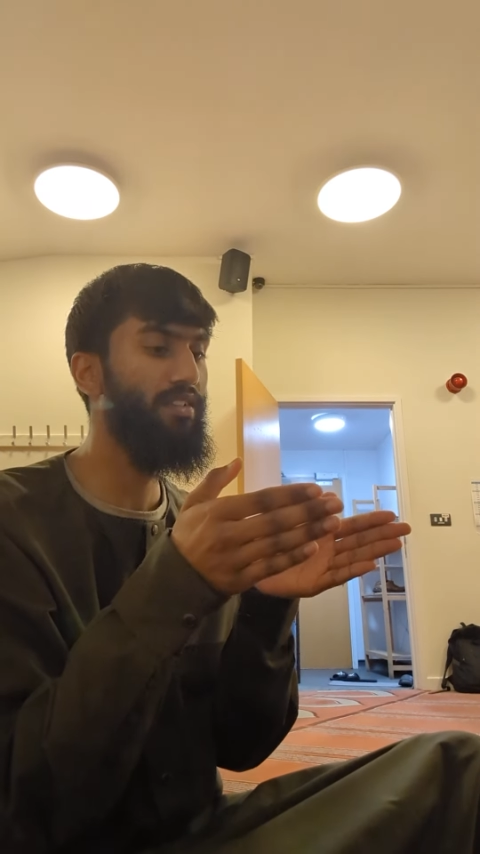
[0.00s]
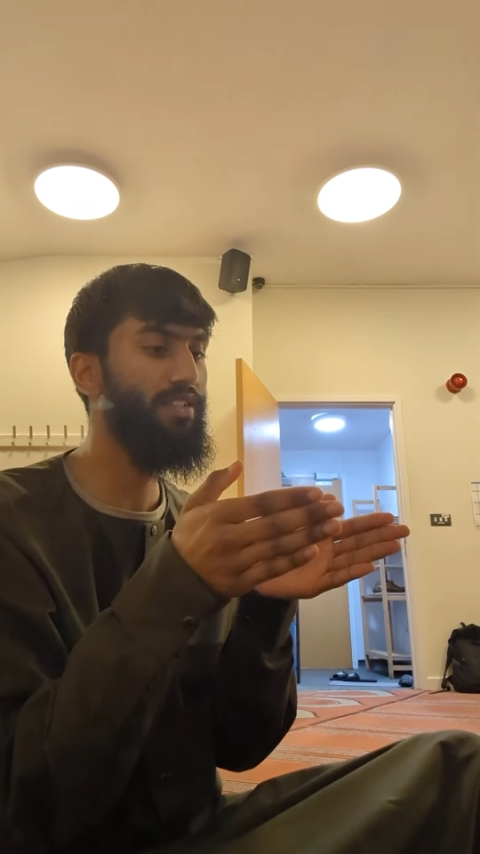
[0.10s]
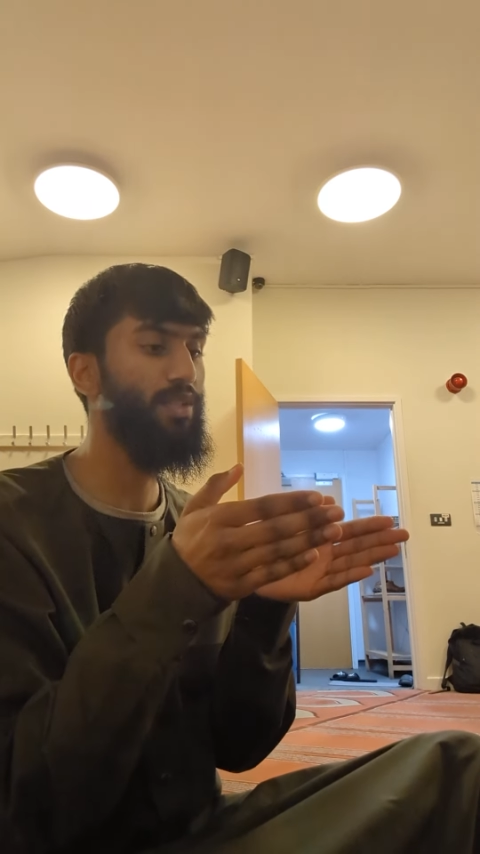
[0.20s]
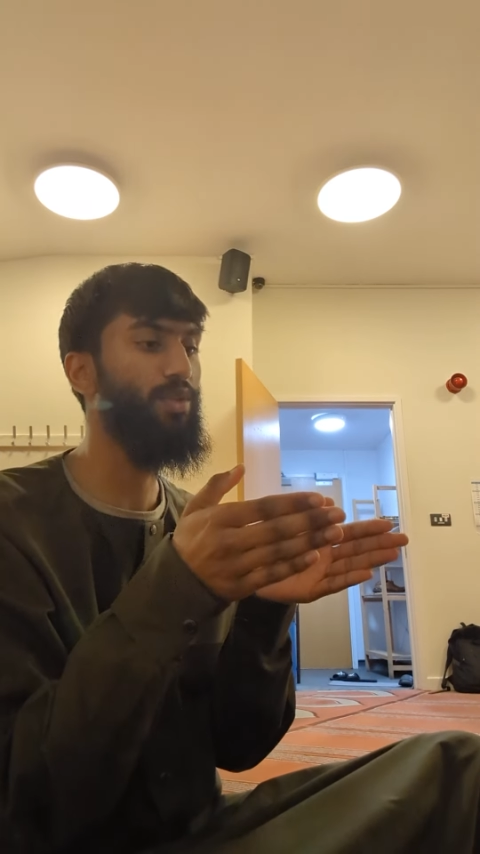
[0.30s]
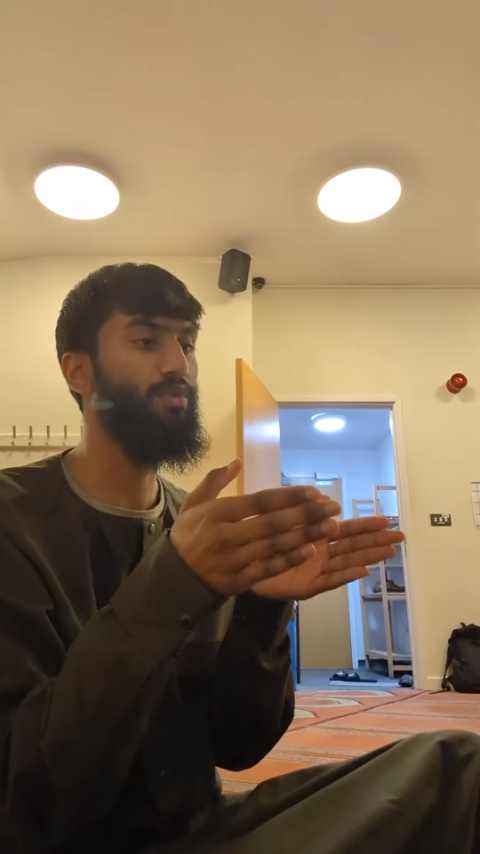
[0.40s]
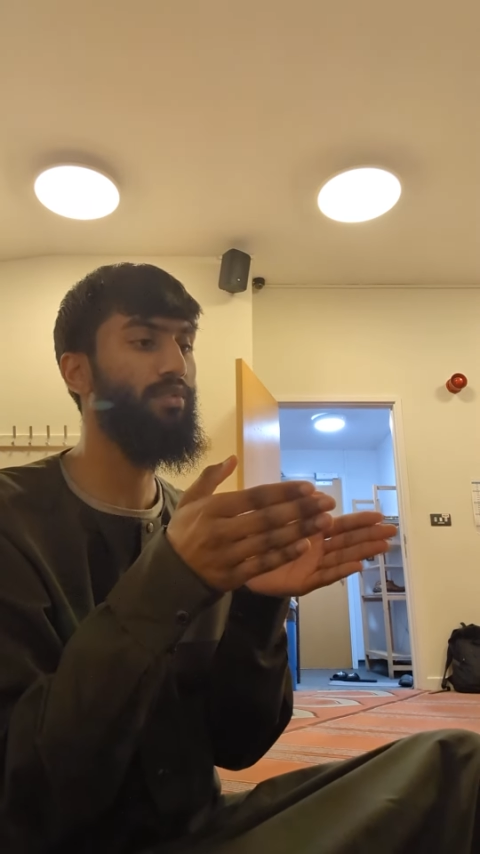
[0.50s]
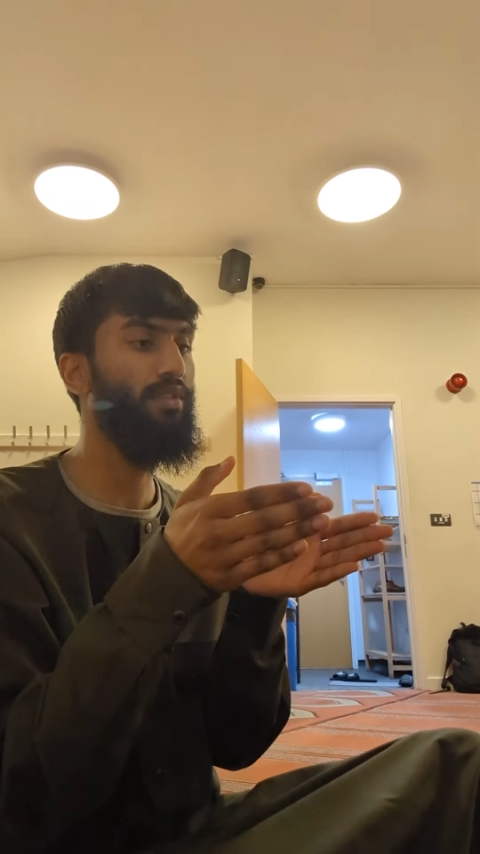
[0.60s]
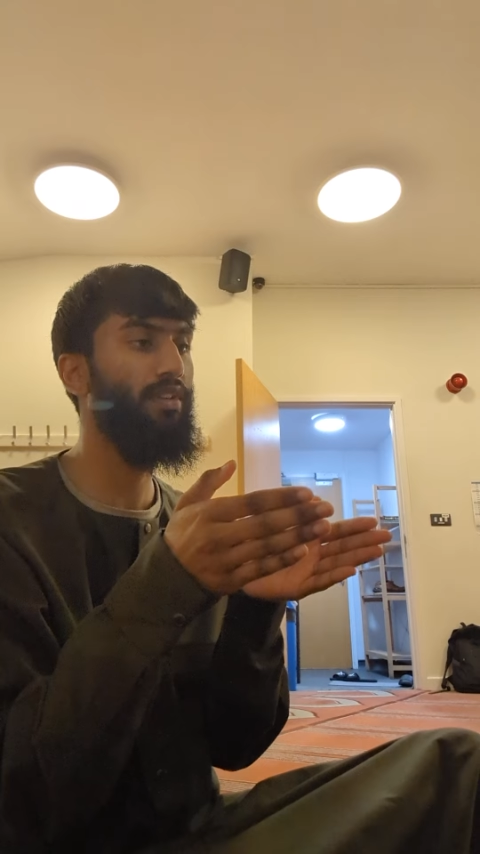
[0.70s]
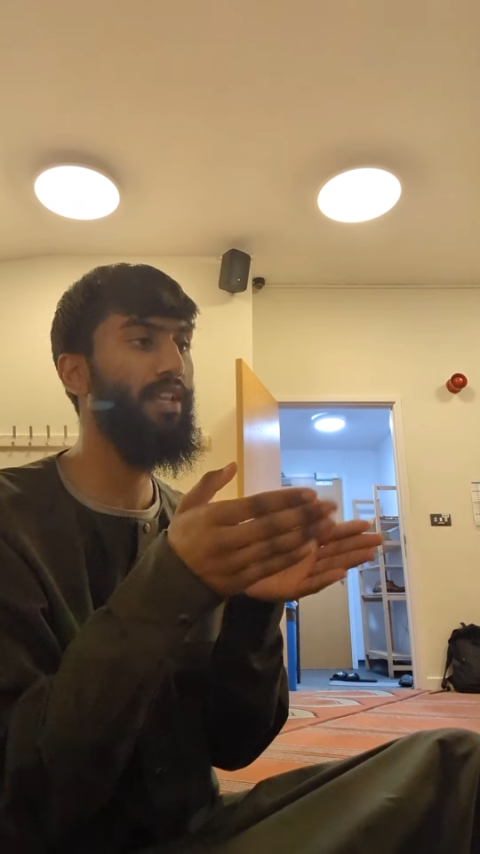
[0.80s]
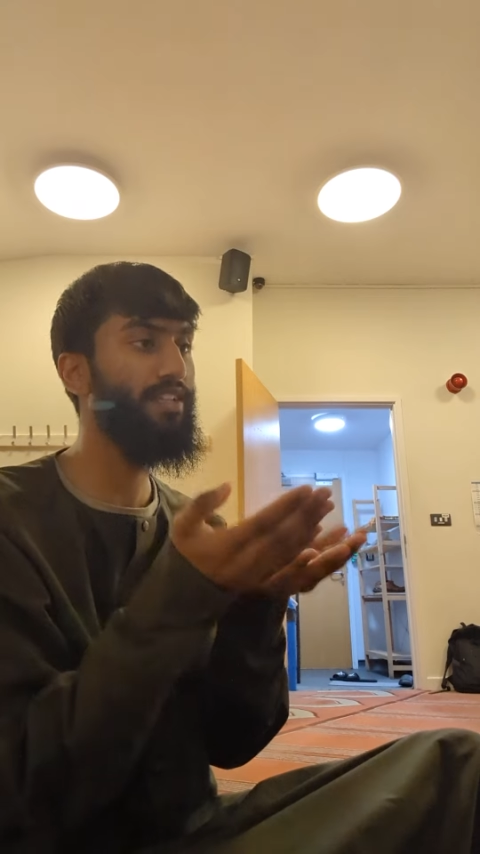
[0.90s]
So
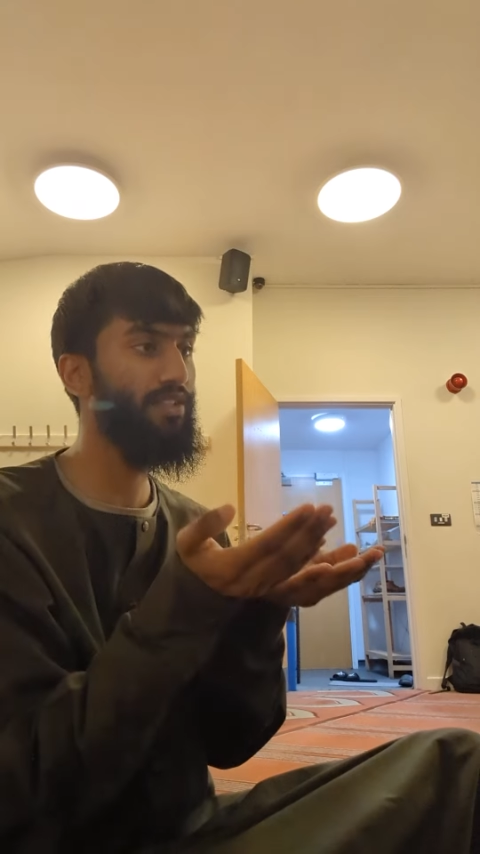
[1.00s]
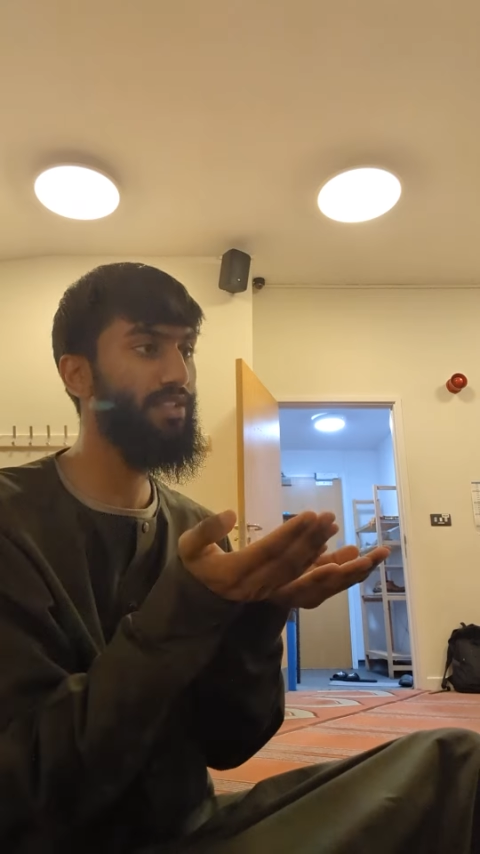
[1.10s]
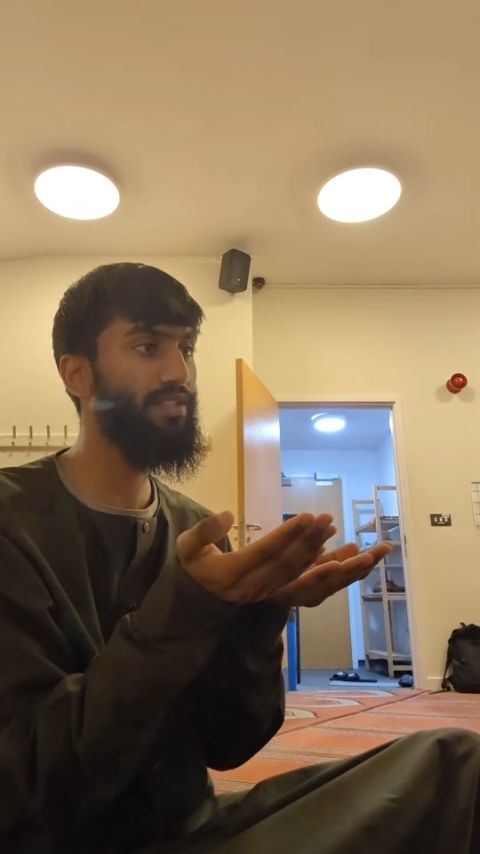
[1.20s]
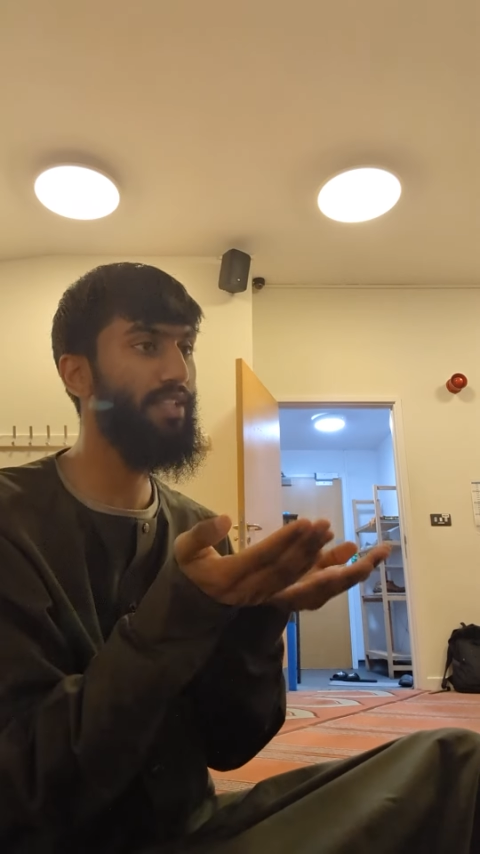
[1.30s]
letters,